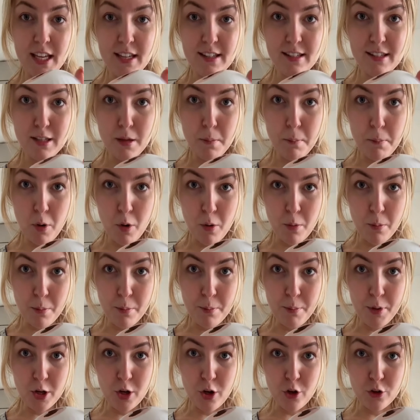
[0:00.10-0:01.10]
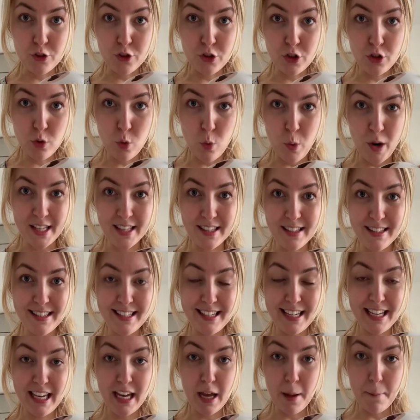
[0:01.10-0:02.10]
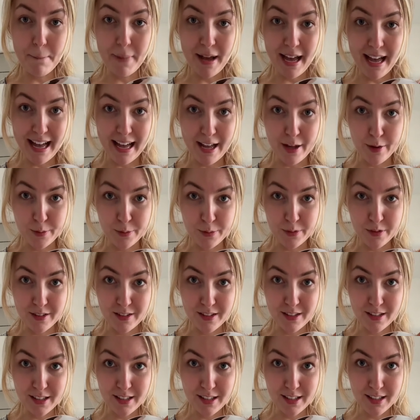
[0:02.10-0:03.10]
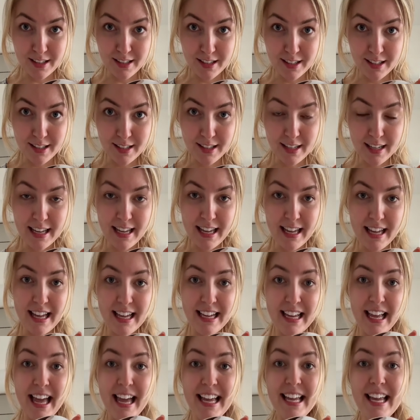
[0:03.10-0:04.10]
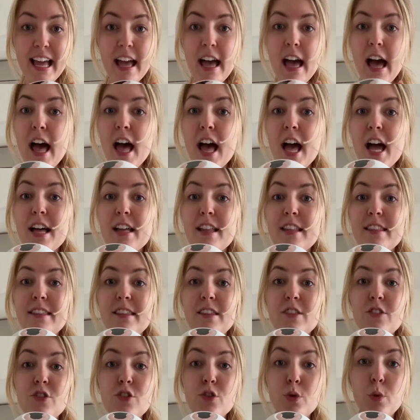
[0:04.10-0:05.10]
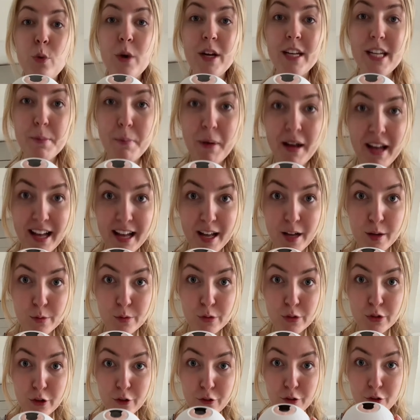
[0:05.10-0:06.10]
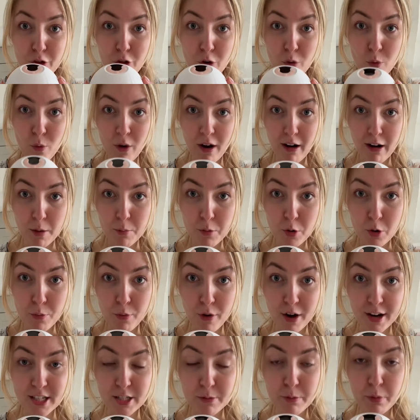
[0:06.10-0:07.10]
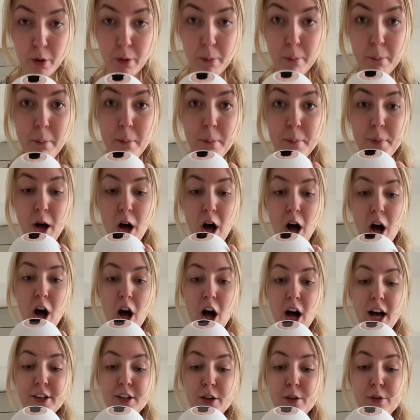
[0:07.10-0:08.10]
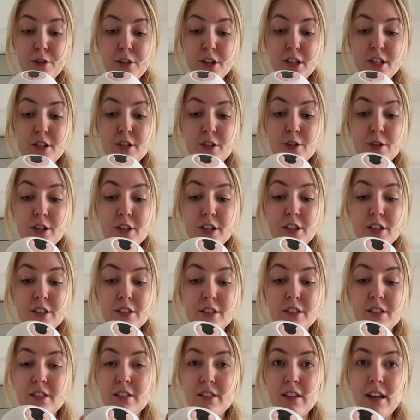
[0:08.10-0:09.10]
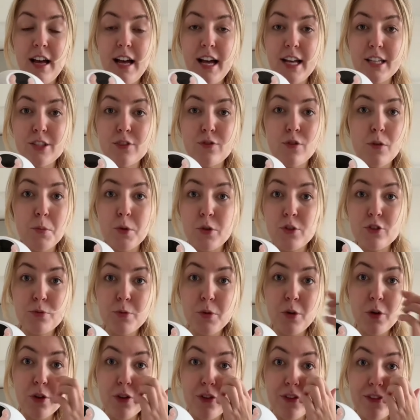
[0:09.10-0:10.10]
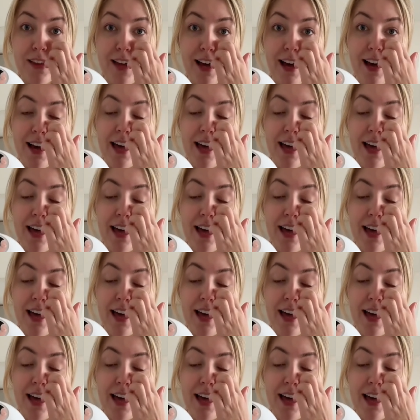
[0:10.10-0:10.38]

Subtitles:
pump costs £20. Okay? £20 for a wearable breast pump. I don't think you could ask for much more than that.